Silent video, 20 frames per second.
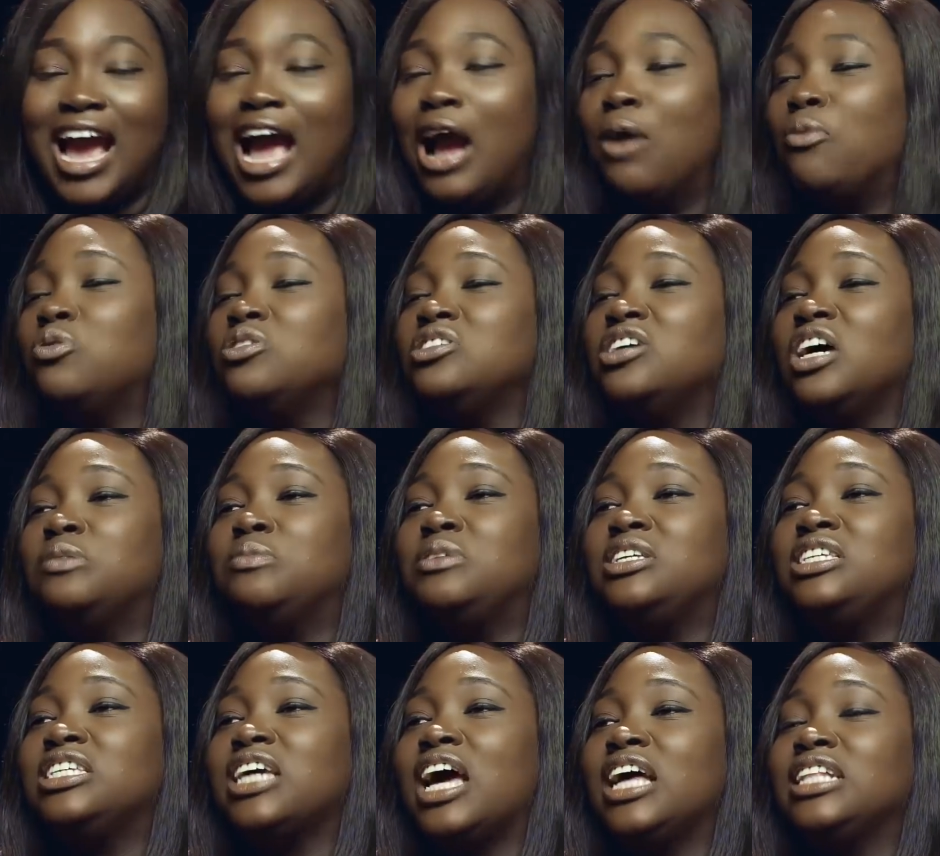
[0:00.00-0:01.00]
And we'll just
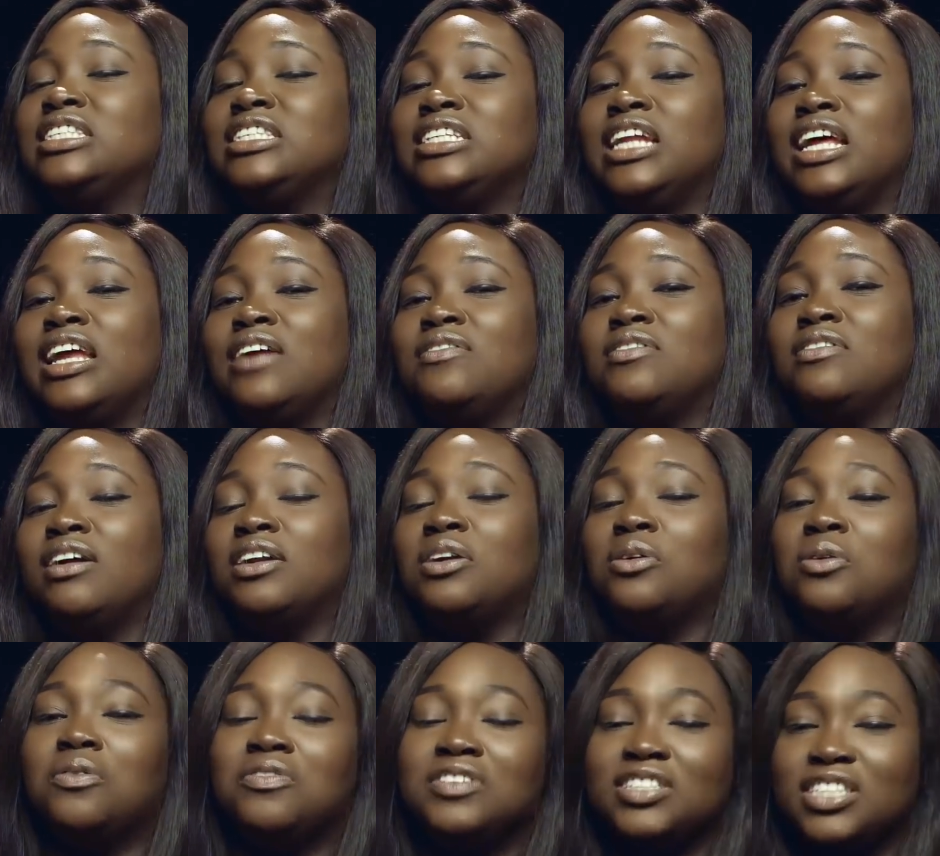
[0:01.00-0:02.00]
be chatting and having
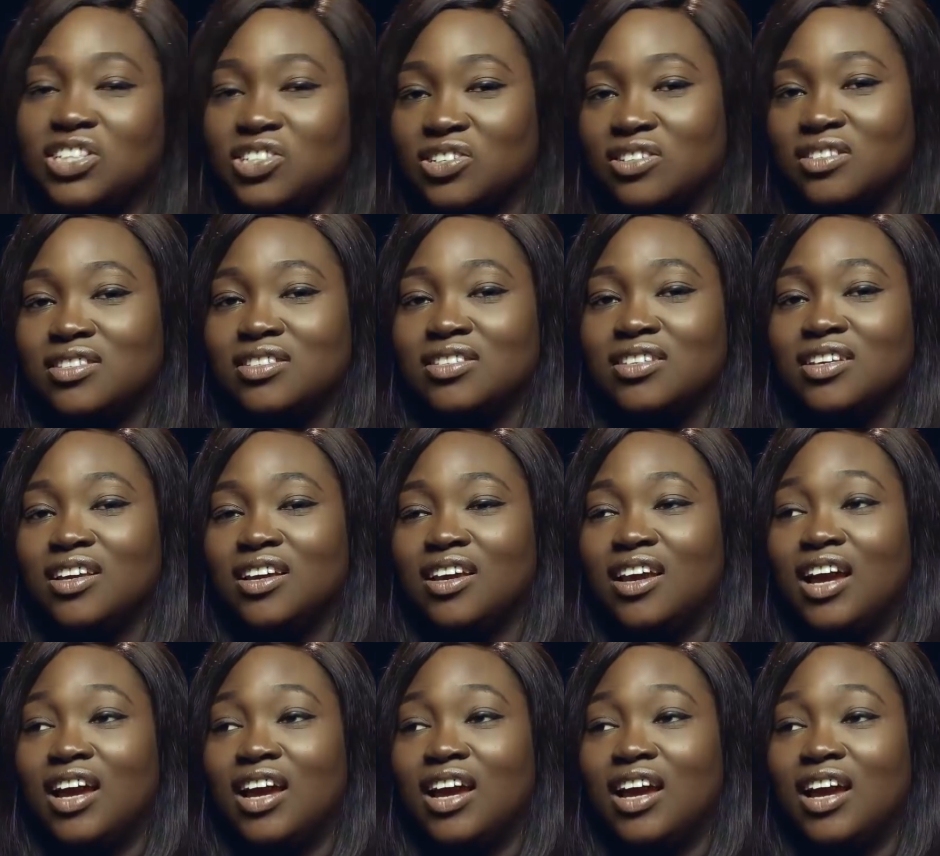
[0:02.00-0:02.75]
random conversations.